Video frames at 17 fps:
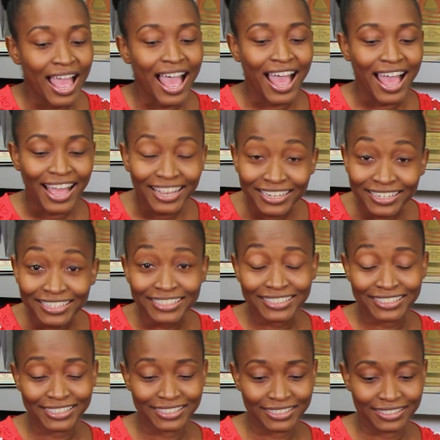and the
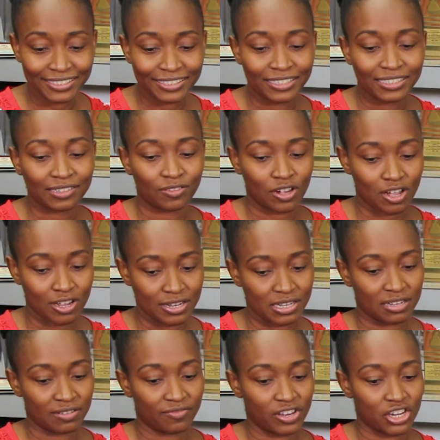Citizens for
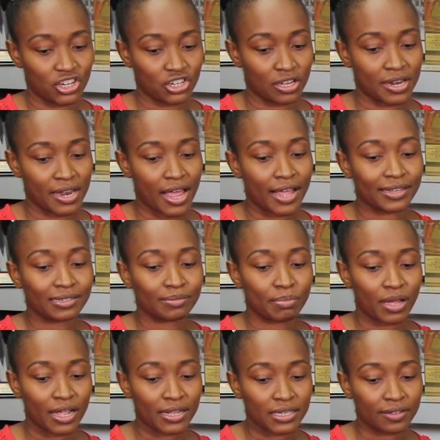Conservation as
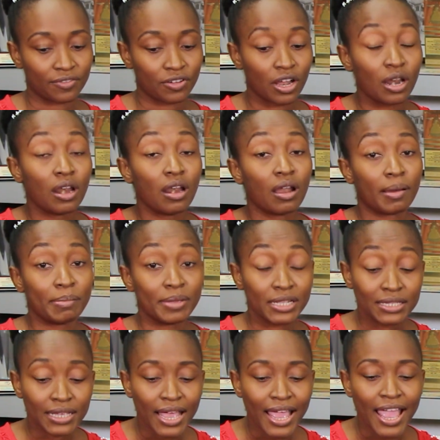part of her lobby
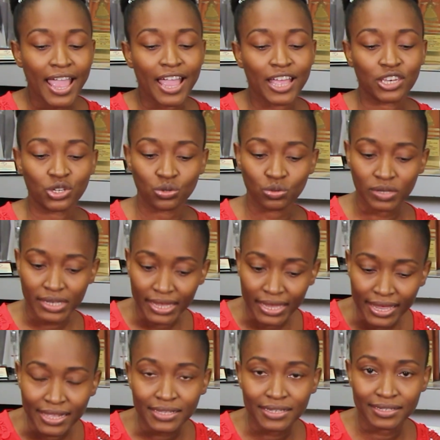to
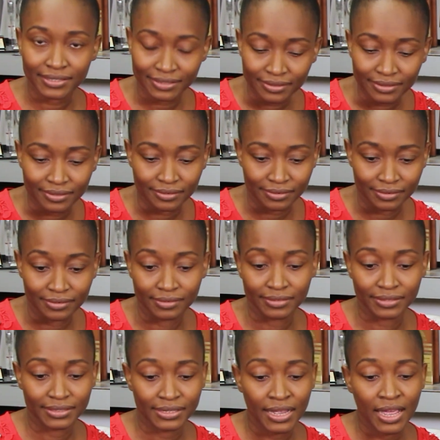educate
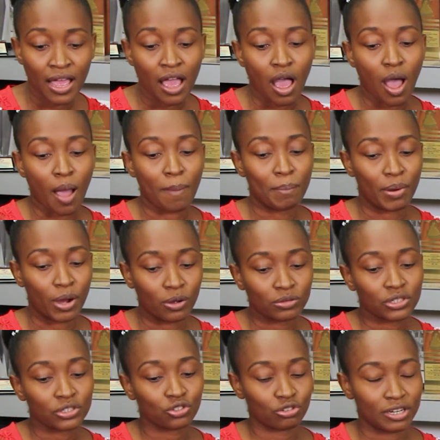citizens
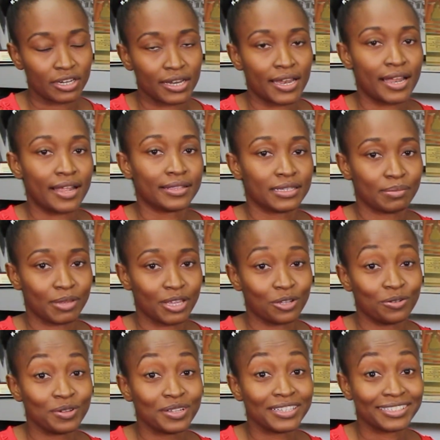about Trinidad and
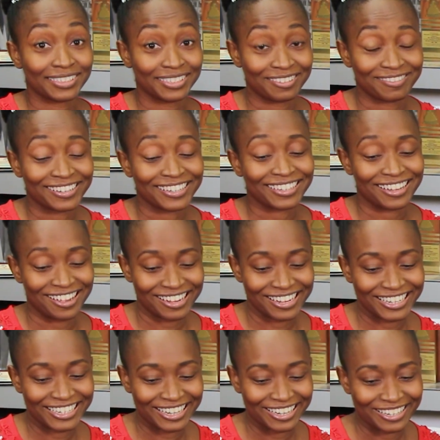Tobago historic
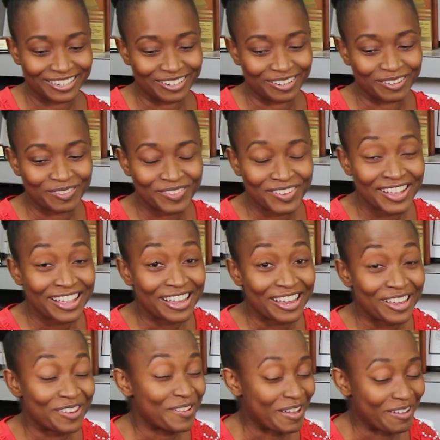architecture.
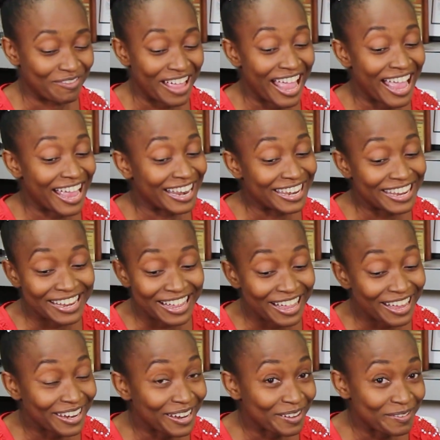You have any
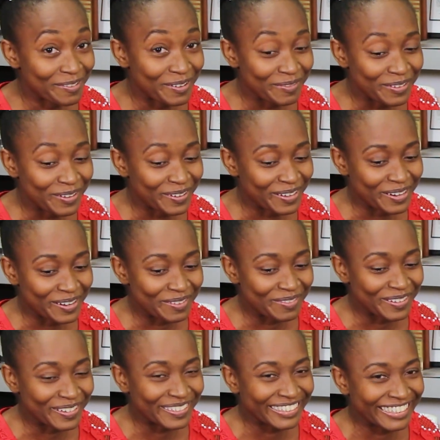idea what I'm talking
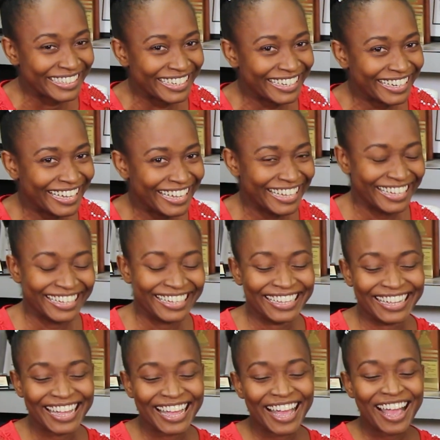about?
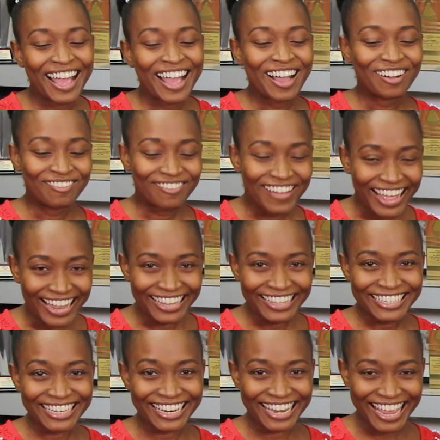
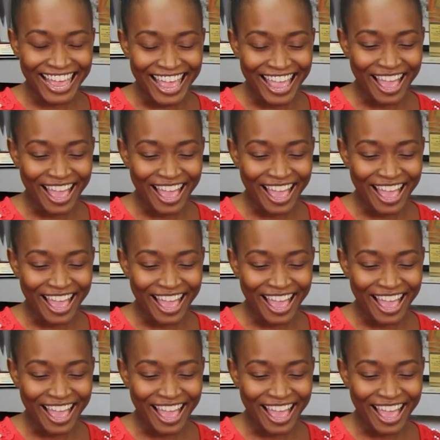Well, today I